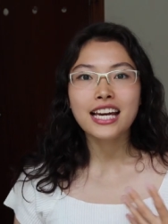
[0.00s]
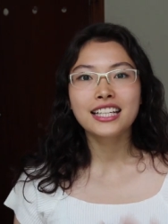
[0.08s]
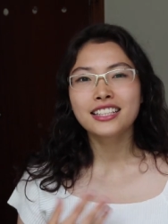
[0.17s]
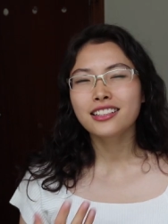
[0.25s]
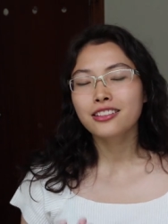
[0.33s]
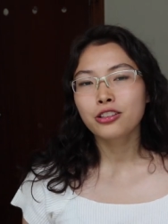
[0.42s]

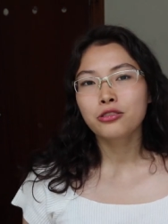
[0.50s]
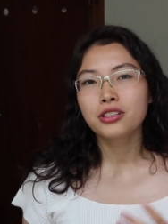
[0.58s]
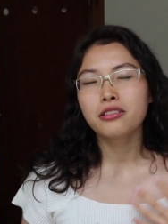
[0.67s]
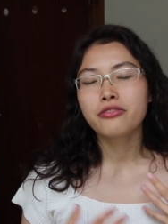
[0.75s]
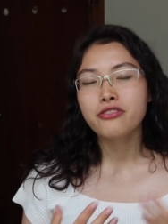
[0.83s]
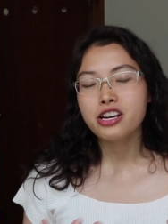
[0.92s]
and I didn't know
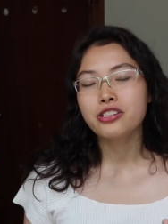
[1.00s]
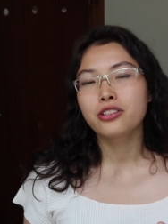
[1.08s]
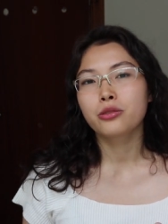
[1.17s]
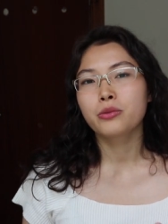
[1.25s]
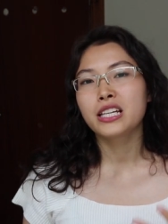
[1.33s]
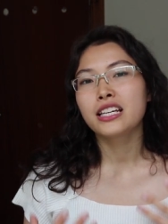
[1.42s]
that
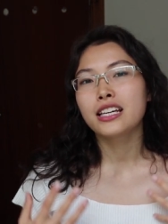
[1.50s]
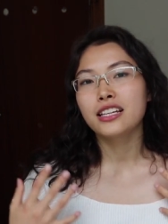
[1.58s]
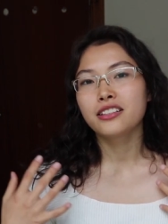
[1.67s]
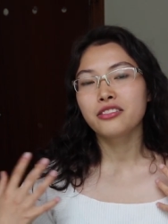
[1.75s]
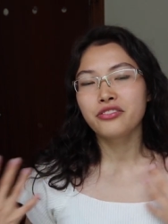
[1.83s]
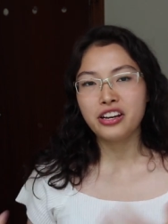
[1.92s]
Freshers Week
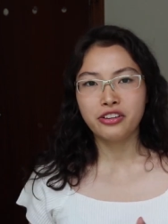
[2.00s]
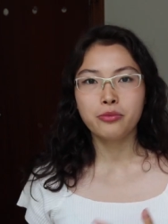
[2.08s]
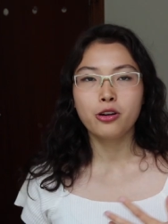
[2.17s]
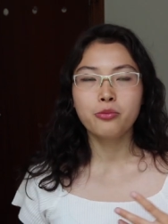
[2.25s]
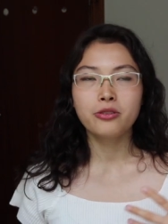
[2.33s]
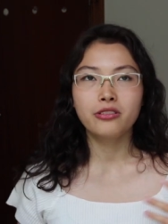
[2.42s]
is a very
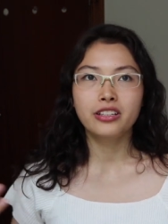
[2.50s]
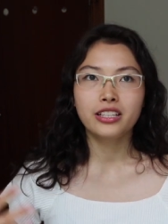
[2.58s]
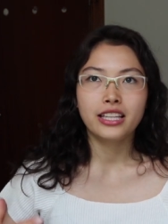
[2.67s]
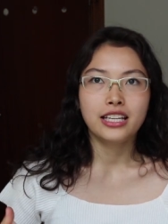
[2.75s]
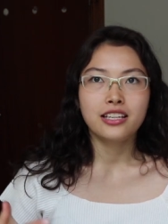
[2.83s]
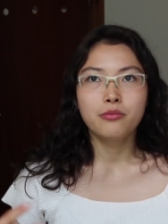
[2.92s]
popular
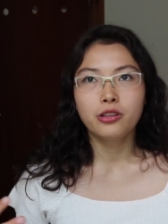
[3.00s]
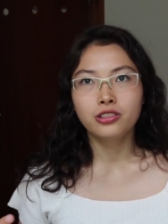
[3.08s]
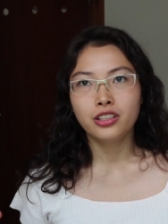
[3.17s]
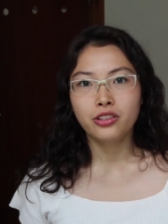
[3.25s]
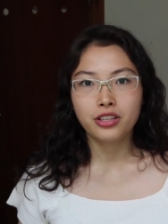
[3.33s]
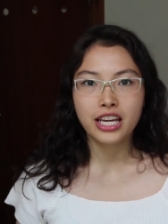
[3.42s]
thing
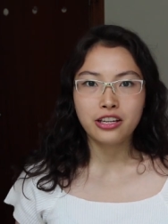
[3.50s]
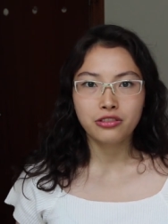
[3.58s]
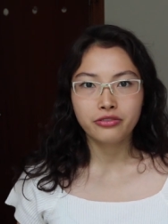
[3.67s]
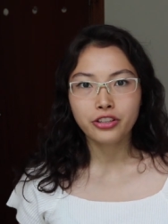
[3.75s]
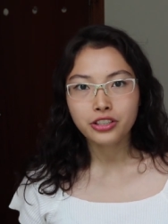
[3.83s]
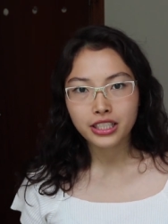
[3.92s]
among the UK
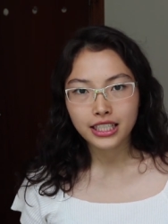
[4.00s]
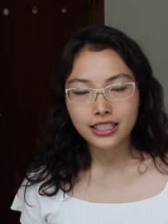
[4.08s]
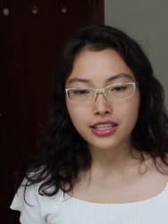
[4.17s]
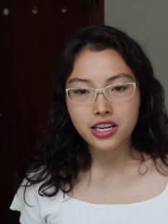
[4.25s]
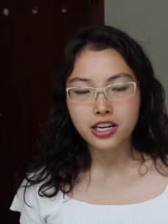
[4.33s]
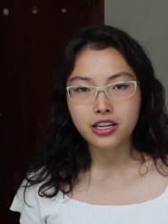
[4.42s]
universities
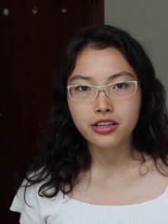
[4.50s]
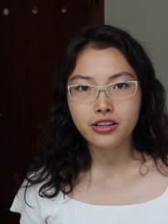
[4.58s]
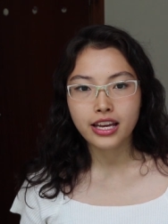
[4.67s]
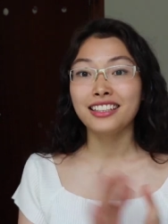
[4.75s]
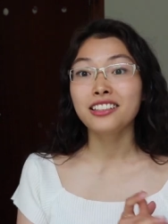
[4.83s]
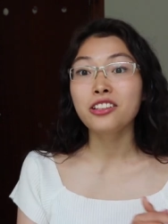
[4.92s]

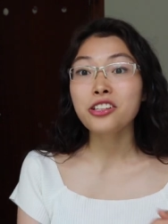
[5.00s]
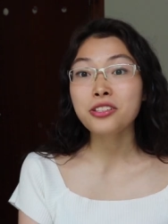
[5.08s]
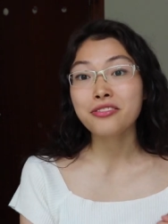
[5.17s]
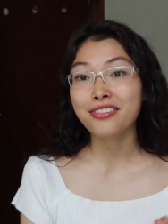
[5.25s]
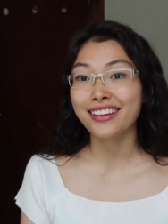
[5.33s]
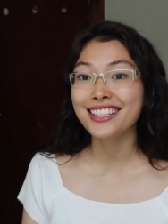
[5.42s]
here. There are
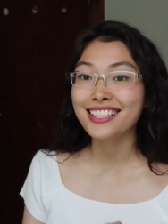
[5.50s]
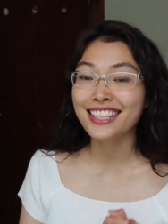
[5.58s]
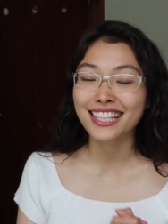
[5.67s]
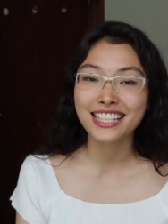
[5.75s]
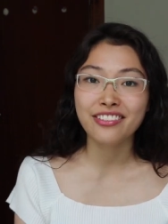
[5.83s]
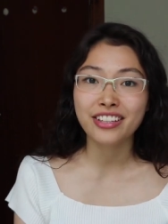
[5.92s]
lots of events
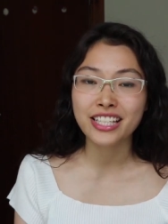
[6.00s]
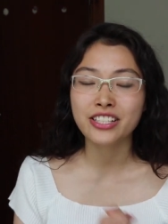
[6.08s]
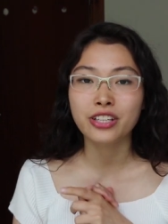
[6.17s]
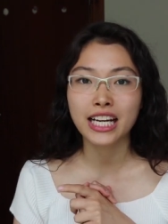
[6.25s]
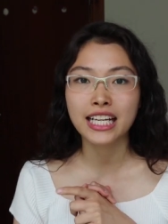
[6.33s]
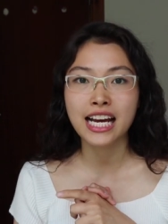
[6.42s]
and
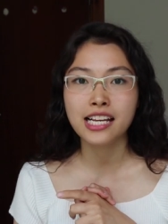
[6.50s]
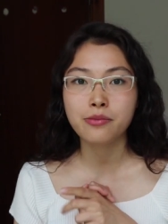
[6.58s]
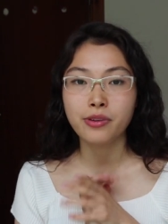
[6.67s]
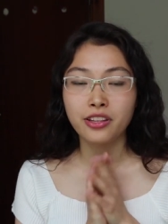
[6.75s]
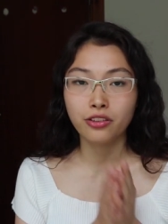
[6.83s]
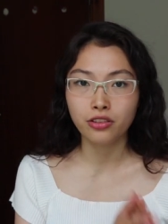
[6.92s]
activities
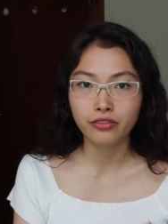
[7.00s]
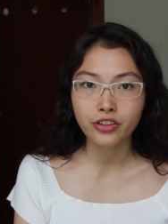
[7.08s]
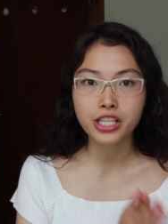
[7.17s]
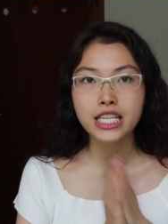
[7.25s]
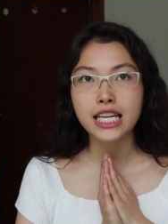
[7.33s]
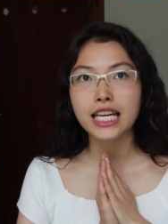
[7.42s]
organized by the
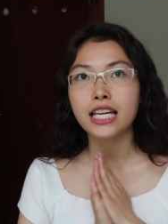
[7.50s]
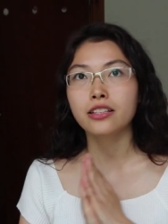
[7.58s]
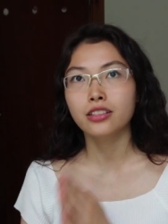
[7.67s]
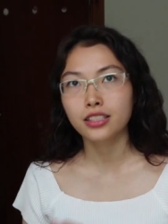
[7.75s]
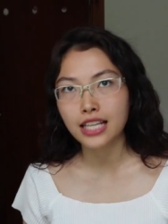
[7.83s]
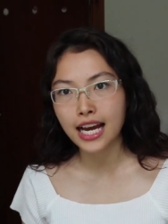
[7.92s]
university,
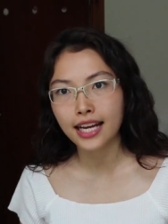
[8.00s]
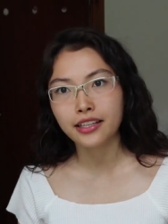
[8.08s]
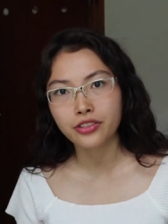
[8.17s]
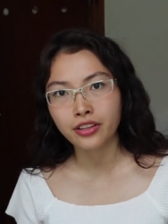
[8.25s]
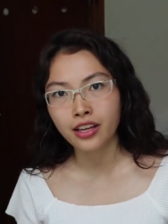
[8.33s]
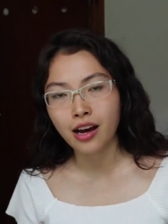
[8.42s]

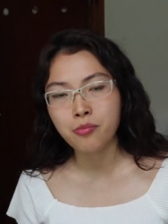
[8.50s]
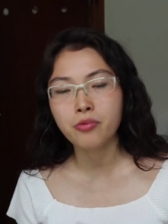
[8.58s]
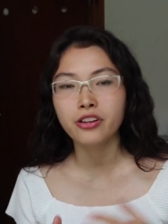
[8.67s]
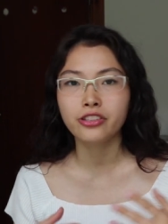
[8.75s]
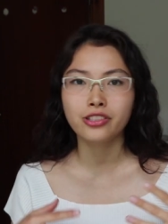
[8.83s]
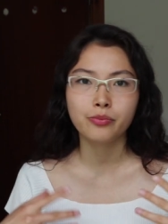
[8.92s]
societies on
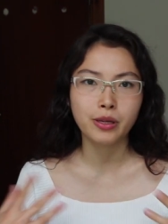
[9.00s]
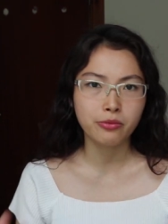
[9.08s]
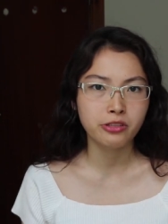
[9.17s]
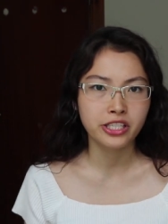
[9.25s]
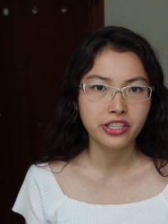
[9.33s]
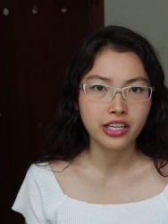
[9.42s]
campus,
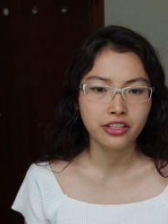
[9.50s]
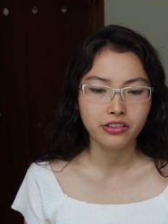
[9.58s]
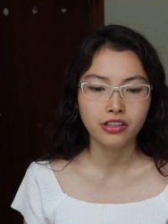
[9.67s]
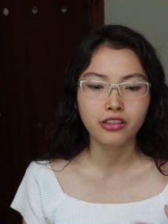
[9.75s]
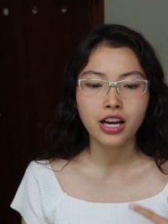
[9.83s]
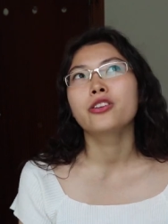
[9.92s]
people in
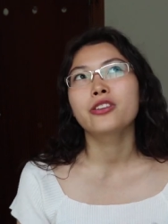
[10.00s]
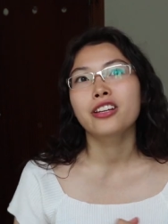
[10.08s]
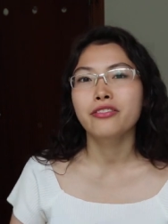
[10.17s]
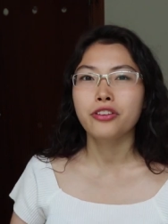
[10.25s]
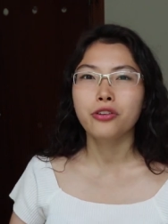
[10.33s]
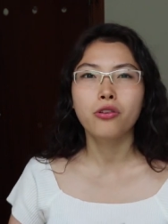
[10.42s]
general. So you
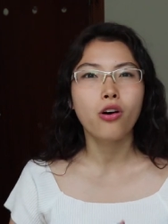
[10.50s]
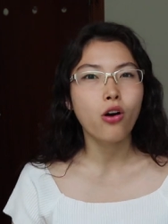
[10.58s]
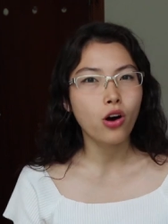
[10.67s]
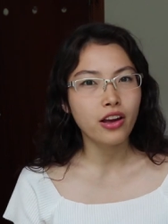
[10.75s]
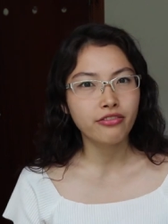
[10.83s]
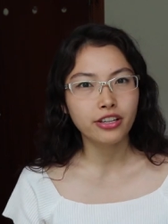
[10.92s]
can view
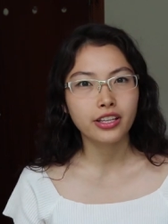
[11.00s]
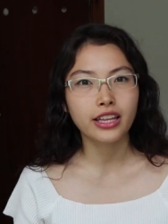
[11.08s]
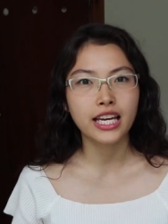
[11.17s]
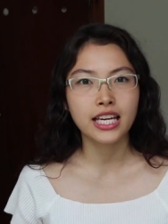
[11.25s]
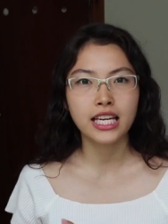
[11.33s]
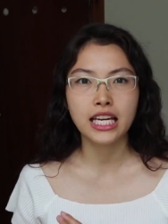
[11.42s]

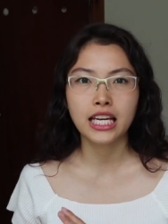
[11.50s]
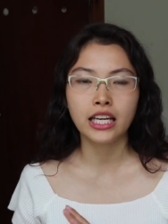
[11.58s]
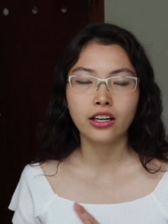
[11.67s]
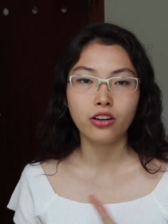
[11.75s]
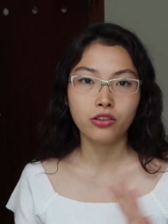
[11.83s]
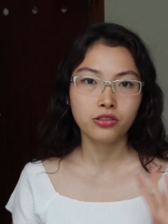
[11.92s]

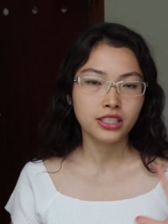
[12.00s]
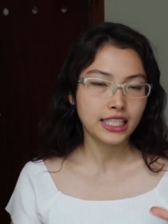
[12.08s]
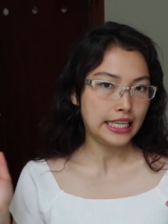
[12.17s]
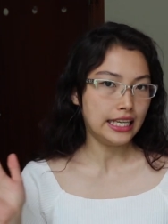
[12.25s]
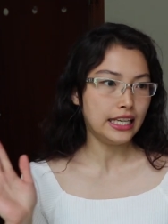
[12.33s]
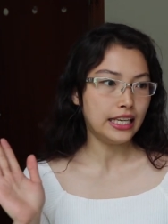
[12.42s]
everything on
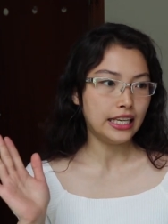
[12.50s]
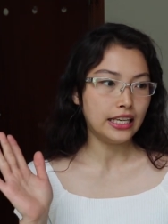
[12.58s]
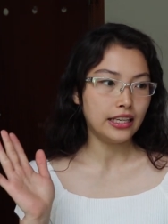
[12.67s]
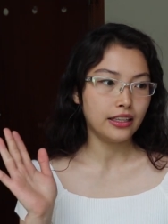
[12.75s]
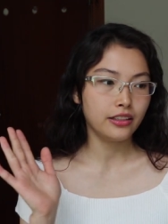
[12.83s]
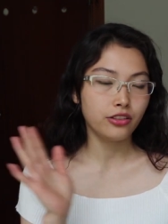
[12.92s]

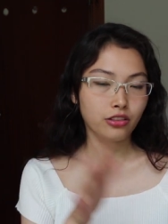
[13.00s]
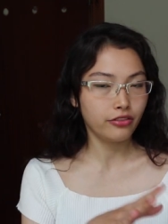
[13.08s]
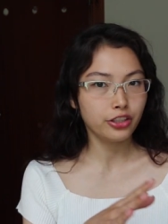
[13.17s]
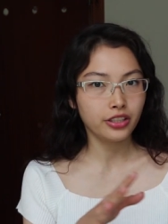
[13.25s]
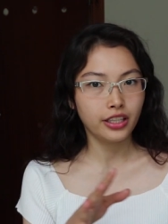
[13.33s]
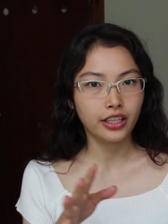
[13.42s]
the
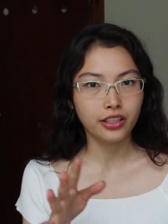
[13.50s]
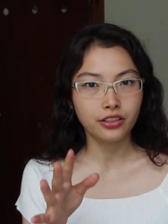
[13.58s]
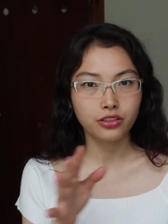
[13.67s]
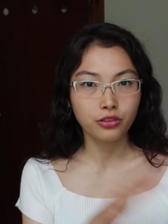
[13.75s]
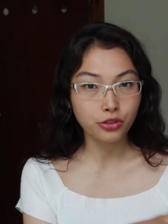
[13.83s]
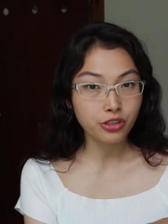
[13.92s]

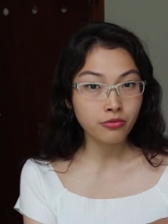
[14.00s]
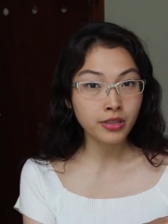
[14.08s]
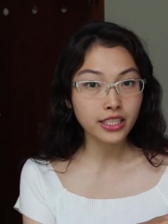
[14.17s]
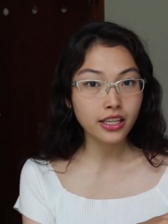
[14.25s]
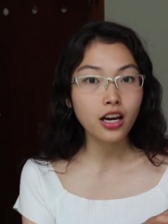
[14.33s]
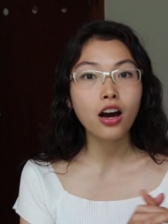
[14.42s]
university social
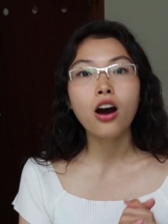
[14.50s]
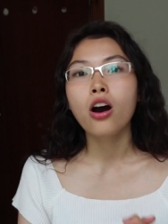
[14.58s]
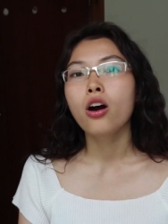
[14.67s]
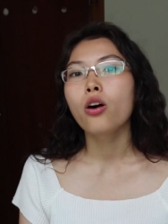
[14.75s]
media